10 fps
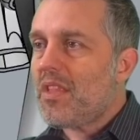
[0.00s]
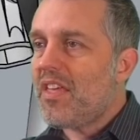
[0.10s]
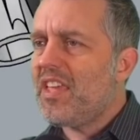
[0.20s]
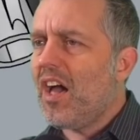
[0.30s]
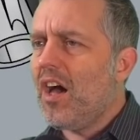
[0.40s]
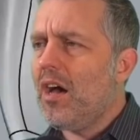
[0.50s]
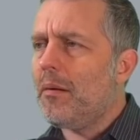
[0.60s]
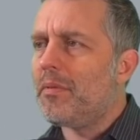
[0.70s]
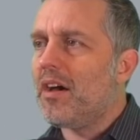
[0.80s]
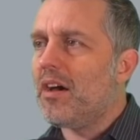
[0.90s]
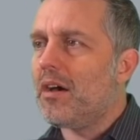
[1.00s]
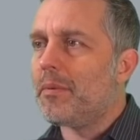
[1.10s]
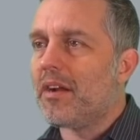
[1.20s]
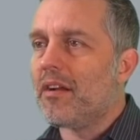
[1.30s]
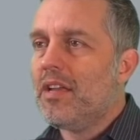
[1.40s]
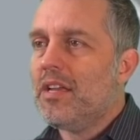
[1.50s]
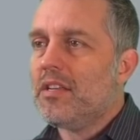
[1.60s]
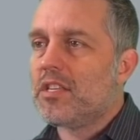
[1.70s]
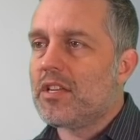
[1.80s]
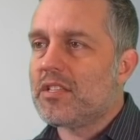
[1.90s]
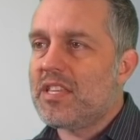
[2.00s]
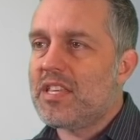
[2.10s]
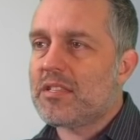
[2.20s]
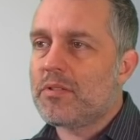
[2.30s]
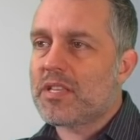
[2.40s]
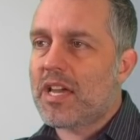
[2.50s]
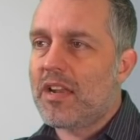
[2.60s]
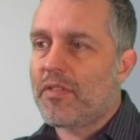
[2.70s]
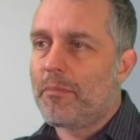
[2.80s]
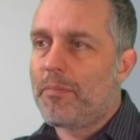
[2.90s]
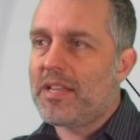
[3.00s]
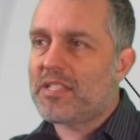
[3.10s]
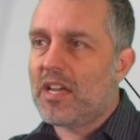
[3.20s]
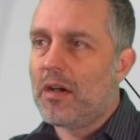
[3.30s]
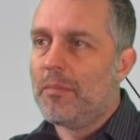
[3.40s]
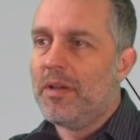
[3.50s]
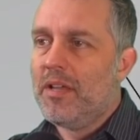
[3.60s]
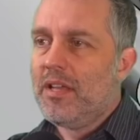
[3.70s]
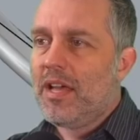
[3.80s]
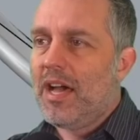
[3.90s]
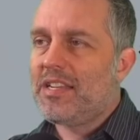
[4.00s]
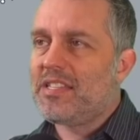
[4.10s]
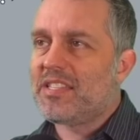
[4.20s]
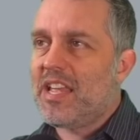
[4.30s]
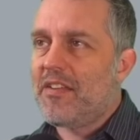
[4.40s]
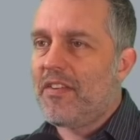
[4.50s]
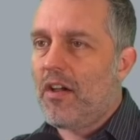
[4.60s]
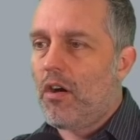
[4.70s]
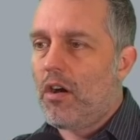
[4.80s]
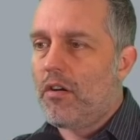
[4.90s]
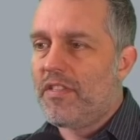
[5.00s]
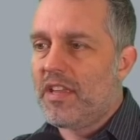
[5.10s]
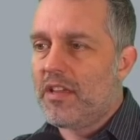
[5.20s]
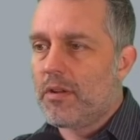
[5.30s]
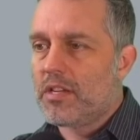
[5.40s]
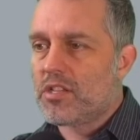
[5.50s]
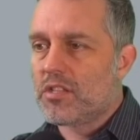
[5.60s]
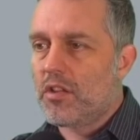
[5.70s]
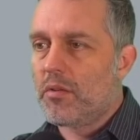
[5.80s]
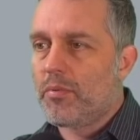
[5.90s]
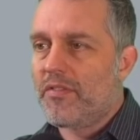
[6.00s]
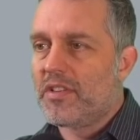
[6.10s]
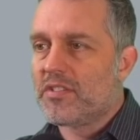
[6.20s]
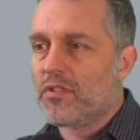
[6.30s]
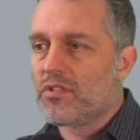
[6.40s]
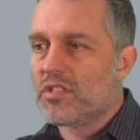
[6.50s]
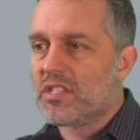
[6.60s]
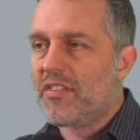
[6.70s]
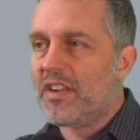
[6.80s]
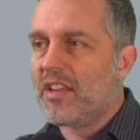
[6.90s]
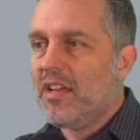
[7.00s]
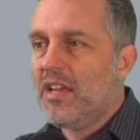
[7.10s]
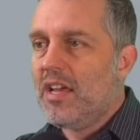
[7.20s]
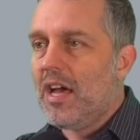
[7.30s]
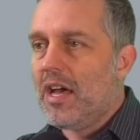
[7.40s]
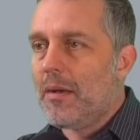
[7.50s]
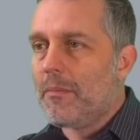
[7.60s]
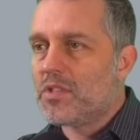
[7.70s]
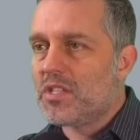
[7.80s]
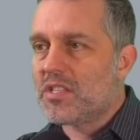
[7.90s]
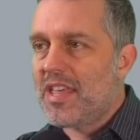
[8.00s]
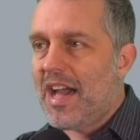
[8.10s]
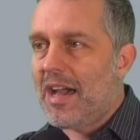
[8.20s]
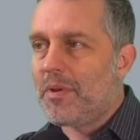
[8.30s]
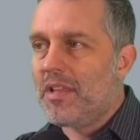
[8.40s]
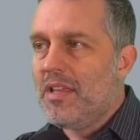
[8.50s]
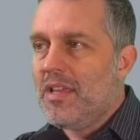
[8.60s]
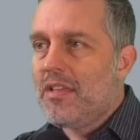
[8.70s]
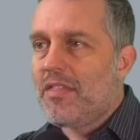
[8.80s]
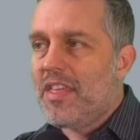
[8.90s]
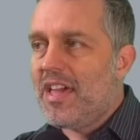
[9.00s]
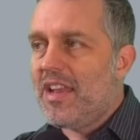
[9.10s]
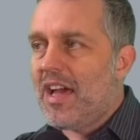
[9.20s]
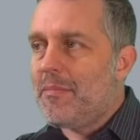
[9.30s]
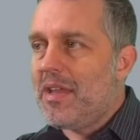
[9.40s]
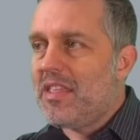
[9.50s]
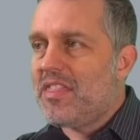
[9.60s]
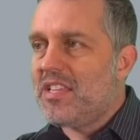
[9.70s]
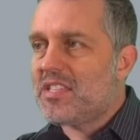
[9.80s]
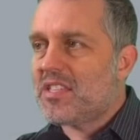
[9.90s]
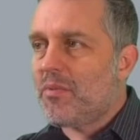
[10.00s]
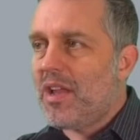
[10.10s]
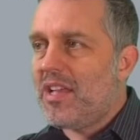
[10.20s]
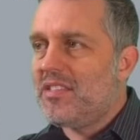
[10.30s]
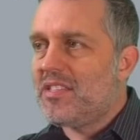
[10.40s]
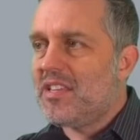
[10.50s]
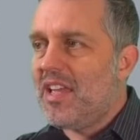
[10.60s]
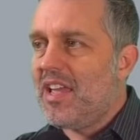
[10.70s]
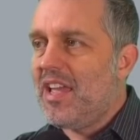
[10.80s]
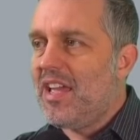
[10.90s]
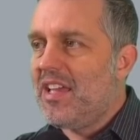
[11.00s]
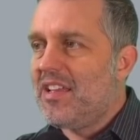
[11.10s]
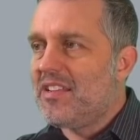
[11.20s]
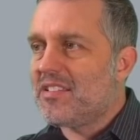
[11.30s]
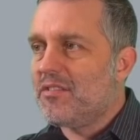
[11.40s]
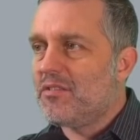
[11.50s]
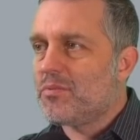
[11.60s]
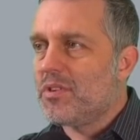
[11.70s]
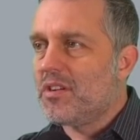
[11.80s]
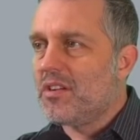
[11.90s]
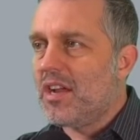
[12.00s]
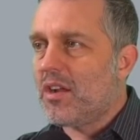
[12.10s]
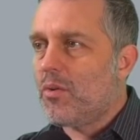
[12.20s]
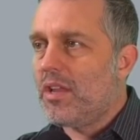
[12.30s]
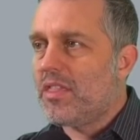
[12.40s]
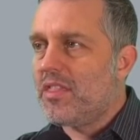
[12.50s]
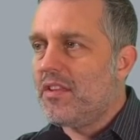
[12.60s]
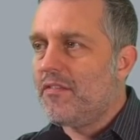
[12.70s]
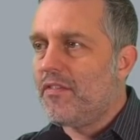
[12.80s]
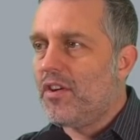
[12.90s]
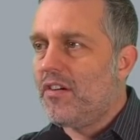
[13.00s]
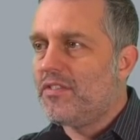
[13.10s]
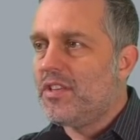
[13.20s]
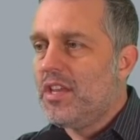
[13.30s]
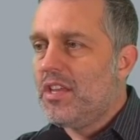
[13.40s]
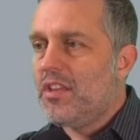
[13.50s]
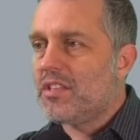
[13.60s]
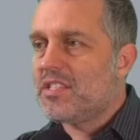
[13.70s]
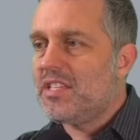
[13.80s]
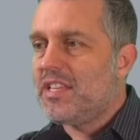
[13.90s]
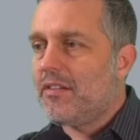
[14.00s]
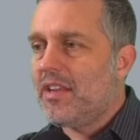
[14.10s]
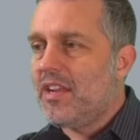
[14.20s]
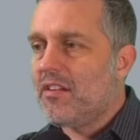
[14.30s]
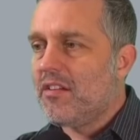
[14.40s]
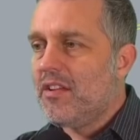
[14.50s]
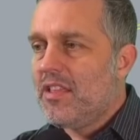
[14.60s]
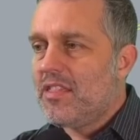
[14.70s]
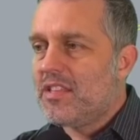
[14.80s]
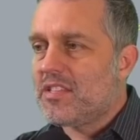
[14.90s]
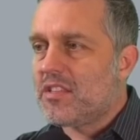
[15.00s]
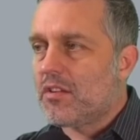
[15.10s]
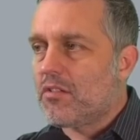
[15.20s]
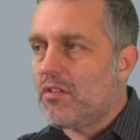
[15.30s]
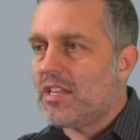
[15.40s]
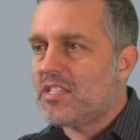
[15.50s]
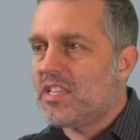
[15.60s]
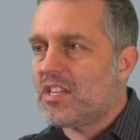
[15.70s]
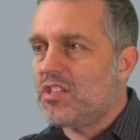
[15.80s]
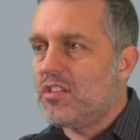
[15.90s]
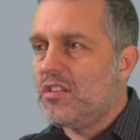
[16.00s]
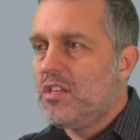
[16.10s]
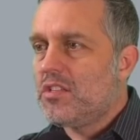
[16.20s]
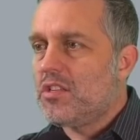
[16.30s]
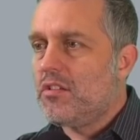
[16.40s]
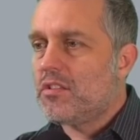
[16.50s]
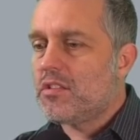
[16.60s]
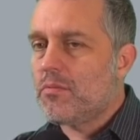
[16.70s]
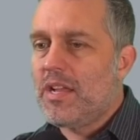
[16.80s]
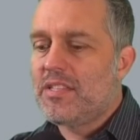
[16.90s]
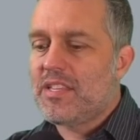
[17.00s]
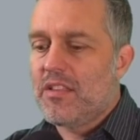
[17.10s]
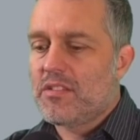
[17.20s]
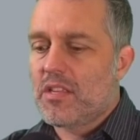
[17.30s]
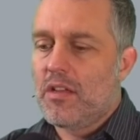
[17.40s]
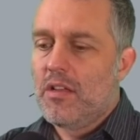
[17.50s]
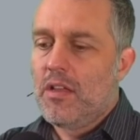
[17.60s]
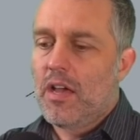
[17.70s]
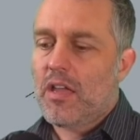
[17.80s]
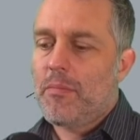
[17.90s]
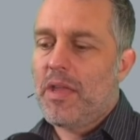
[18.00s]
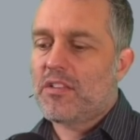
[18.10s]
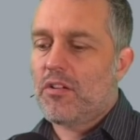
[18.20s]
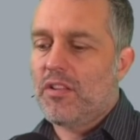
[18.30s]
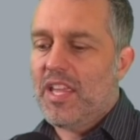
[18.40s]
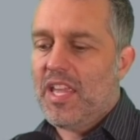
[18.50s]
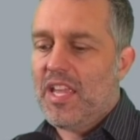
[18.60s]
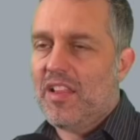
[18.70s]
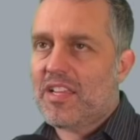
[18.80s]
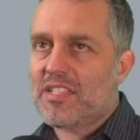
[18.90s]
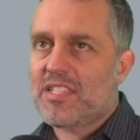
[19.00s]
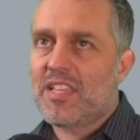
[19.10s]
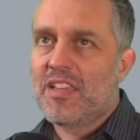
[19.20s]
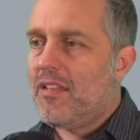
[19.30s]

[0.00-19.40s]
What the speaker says: The hub here. So you can see this was kind of the base hub. I didn't save all of the iterations, all the previous versions of it, just that. But then I made these threads and those were quite involved. You can see down here, this is the cross section to those threads. And there's a command called helix.